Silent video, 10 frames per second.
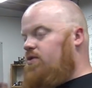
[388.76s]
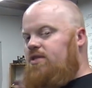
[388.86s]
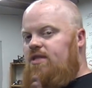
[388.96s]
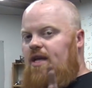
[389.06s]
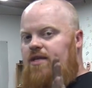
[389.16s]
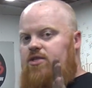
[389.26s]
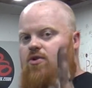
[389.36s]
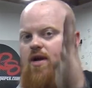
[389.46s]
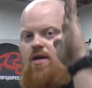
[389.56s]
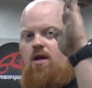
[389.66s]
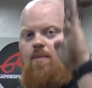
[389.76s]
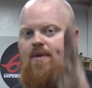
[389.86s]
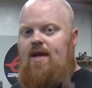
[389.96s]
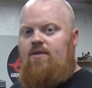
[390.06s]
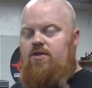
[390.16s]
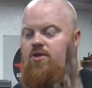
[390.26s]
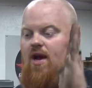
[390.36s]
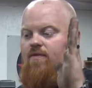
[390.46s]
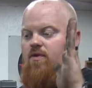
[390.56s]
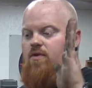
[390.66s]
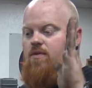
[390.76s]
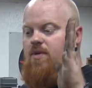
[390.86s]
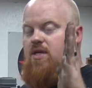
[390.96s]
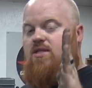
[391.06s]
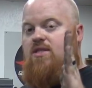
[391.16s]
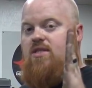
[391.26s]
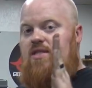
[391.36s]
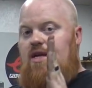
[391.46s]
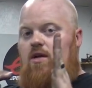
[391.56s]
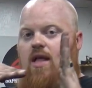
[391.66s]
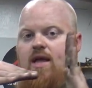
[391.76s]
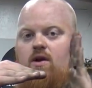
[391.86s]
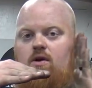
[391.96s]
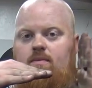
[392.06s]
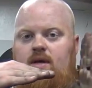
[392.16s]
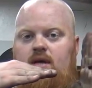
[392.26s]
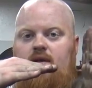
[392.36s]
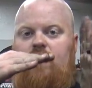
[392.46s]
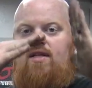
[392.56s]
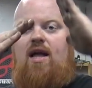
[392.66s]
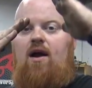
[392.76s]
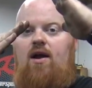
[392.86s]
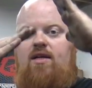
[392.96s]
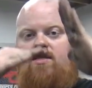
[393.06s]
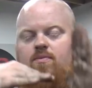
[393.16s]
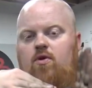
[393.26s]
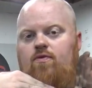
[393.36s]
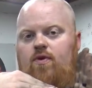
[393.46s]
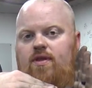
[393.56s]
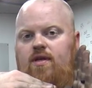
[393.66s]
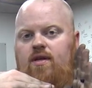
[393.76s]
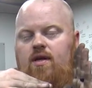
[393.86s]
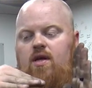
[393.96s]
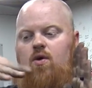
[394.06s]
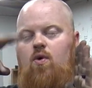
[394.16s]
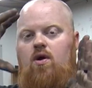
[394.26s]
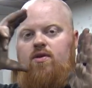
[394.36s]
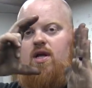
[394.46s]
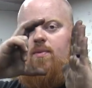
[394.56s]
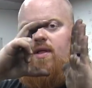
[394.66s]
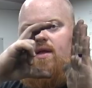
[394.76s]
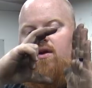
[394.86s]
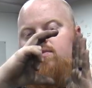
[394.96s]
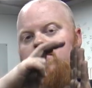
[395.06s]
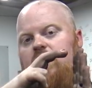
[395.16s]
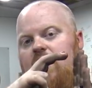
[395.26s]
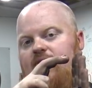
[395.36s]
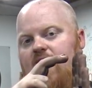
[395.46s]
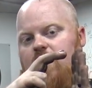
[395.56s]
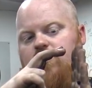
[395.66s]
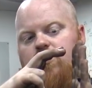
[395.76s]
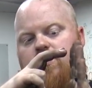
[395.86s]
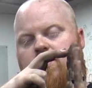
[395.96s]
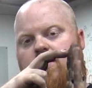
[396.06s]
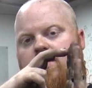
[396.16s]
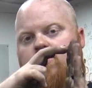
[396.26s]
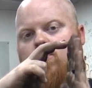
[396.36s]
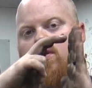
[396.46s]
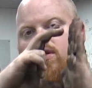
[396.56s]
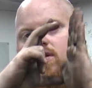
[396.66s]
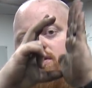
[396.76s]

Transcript: going to stay straight up and down the travel because it's a single A-arm. That tire has to move with it. Where on double A-arms, you can have Heim joints on each one,